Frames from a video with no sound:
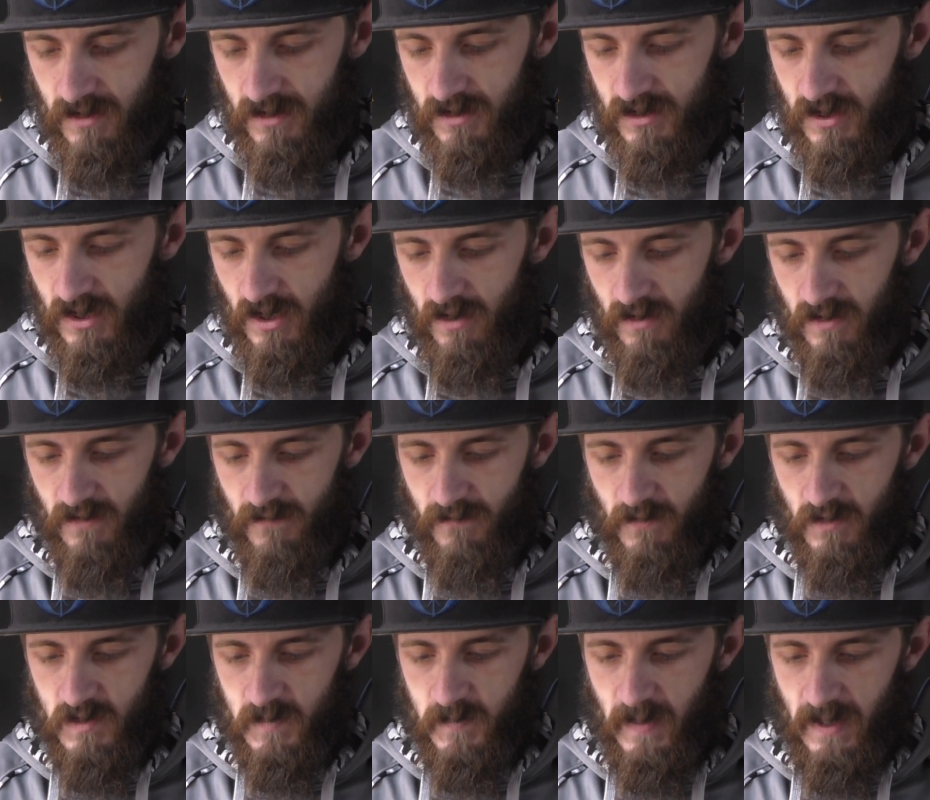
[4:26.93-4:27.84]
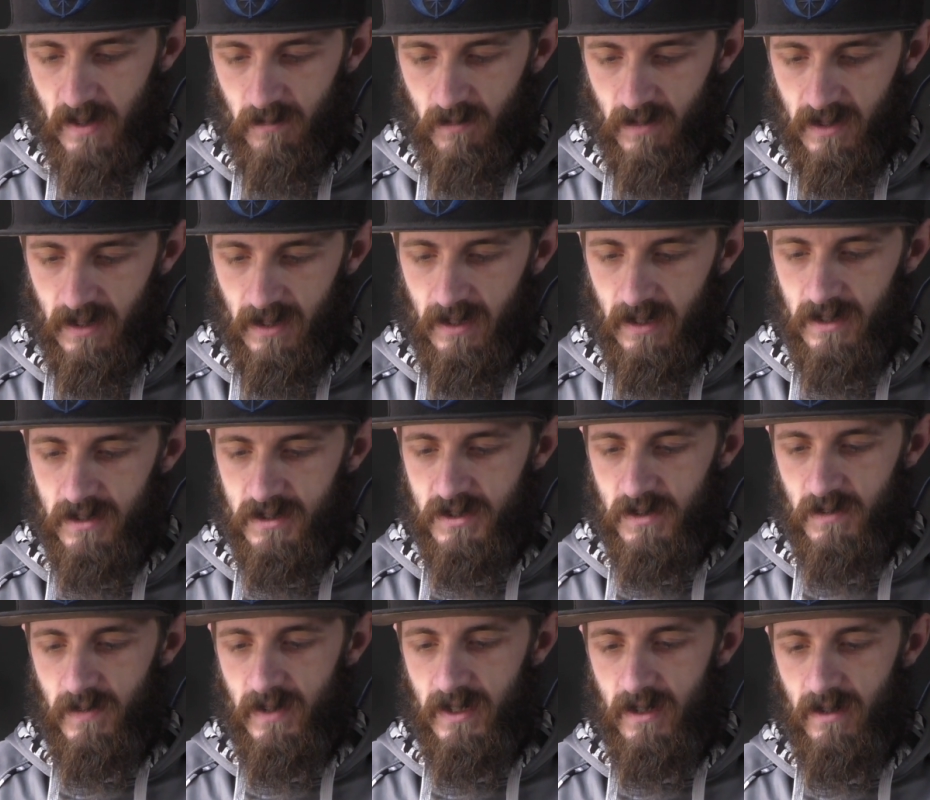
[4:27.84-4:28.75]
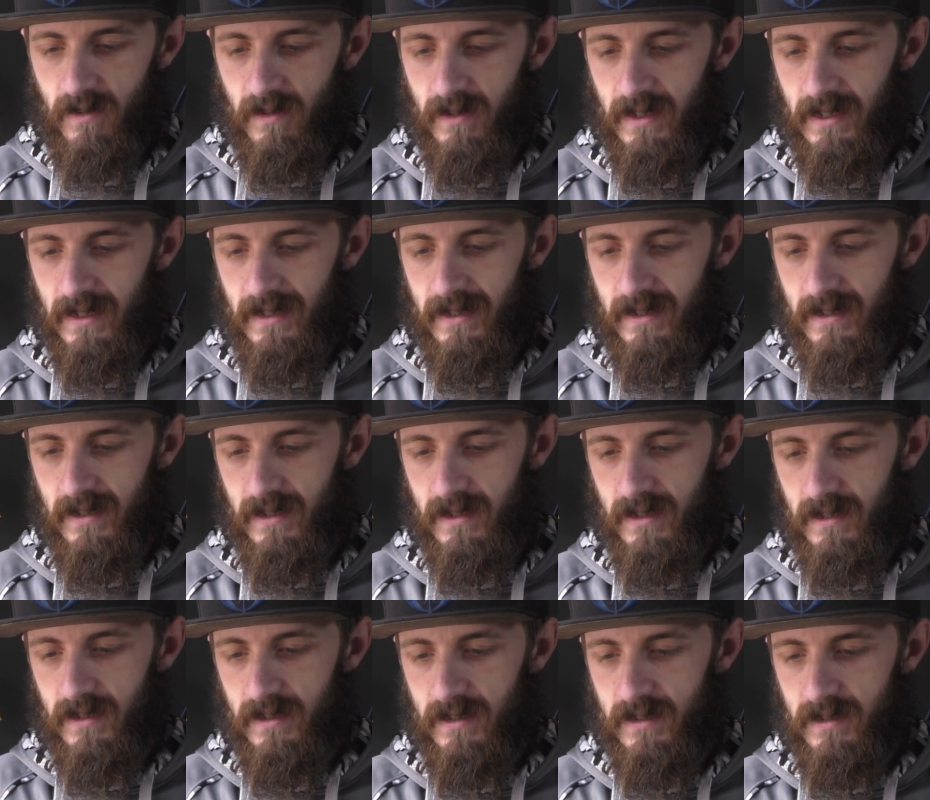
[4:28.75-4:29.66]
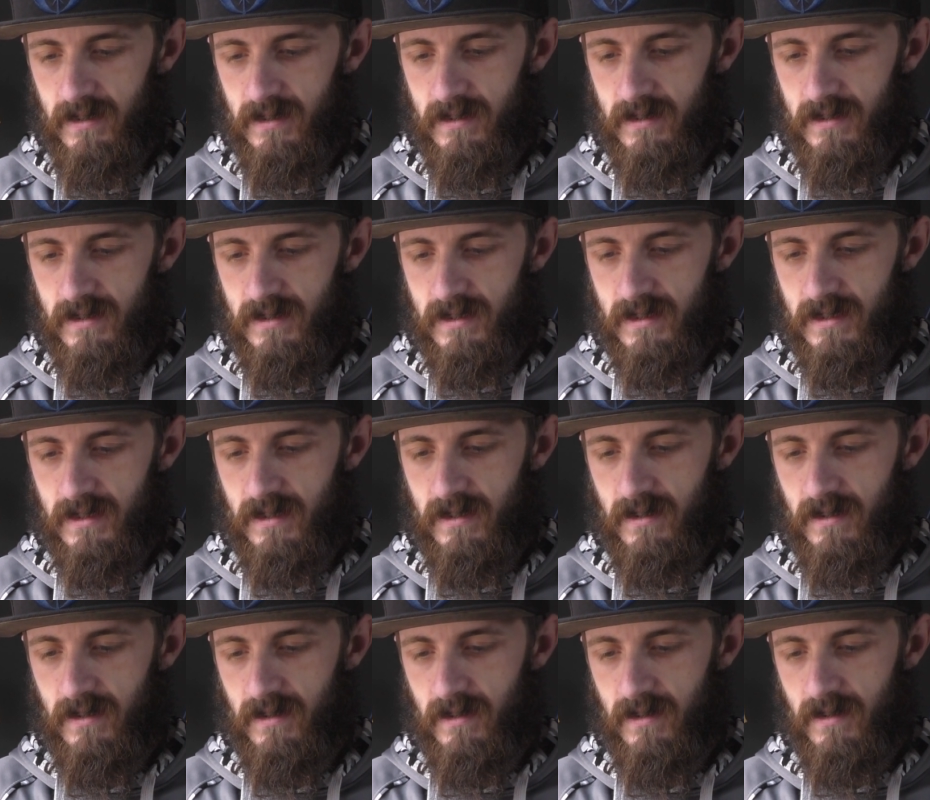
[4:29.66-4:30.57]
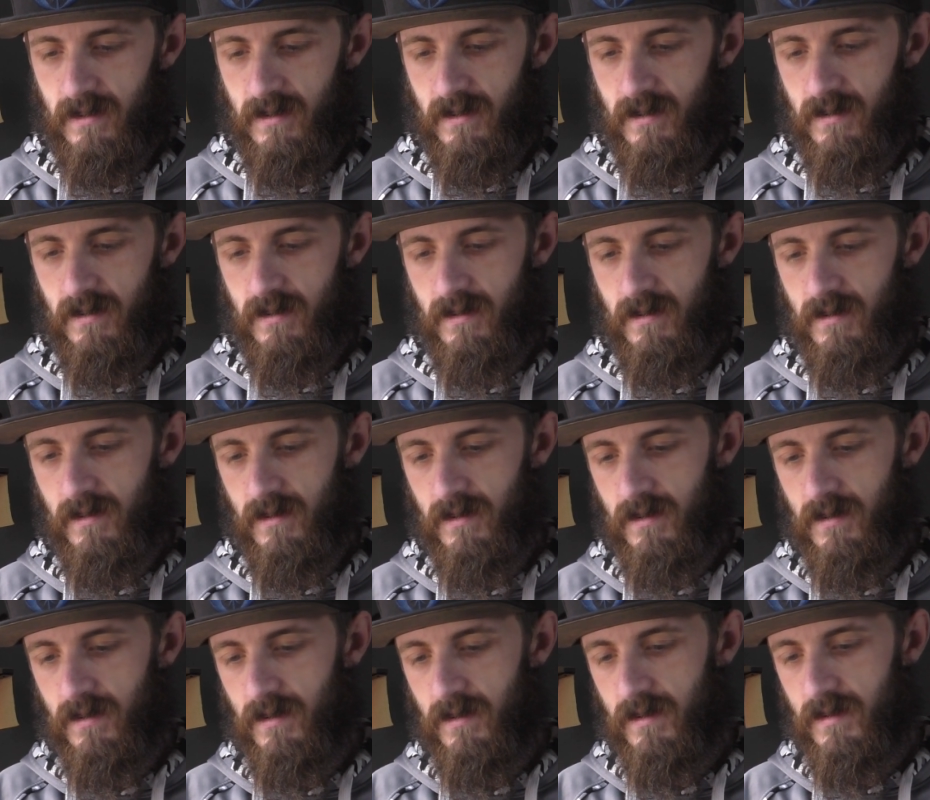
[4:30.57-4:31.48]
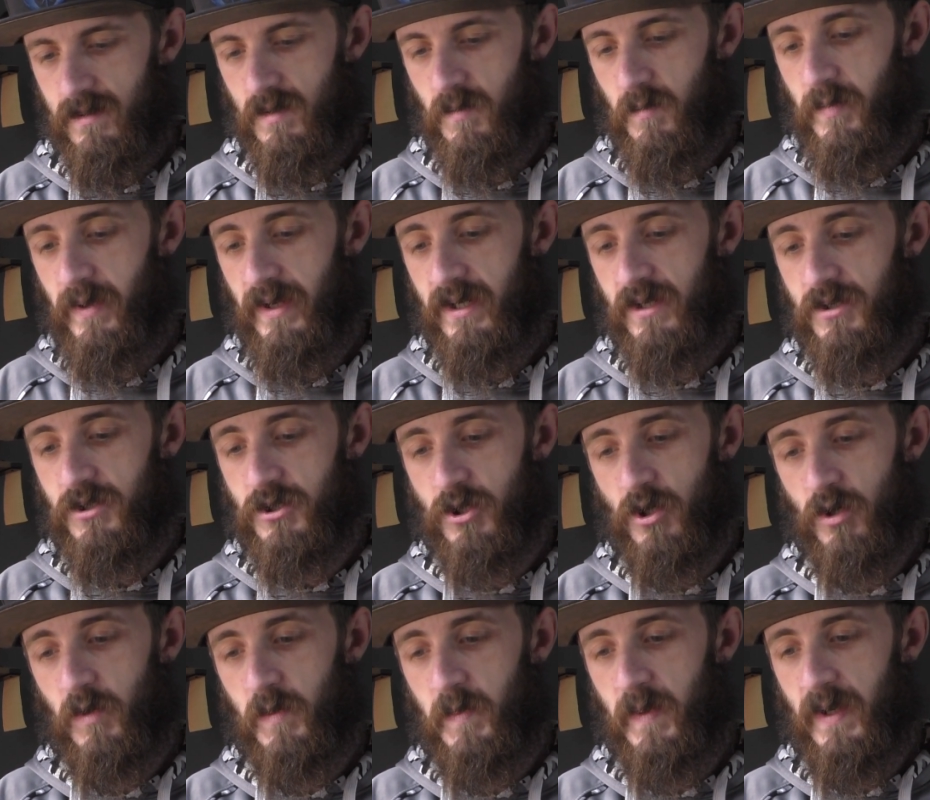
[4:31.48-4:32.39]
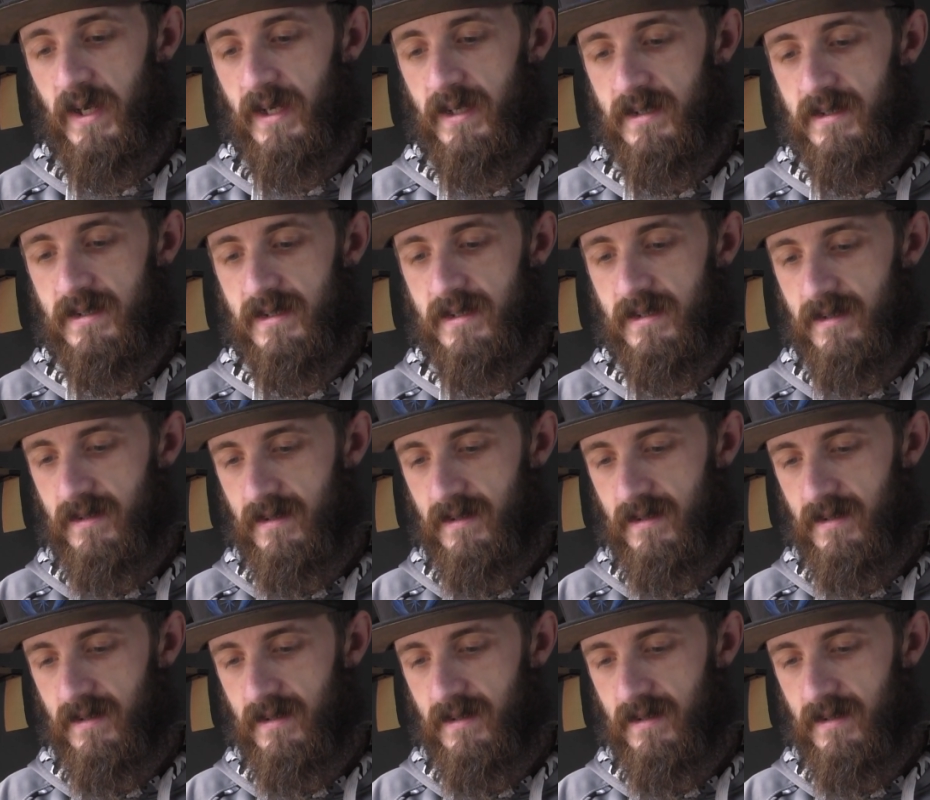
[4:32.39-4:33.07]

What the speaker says: So the first bait we're gonna get into here is the big jerk baits.